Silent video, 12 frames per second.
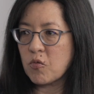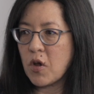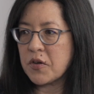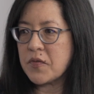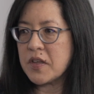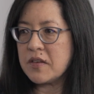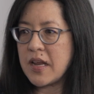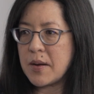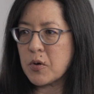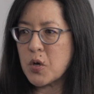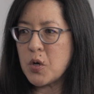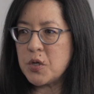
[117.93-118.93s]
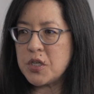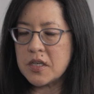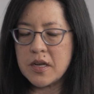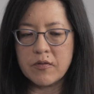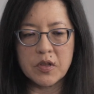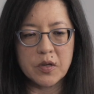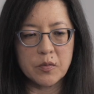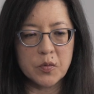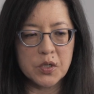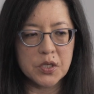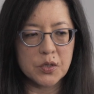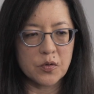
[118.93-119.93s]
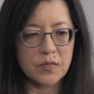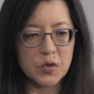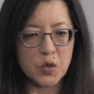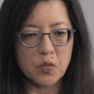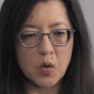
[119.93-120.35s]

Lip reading: run of the neighborhood and everything was sort of dirt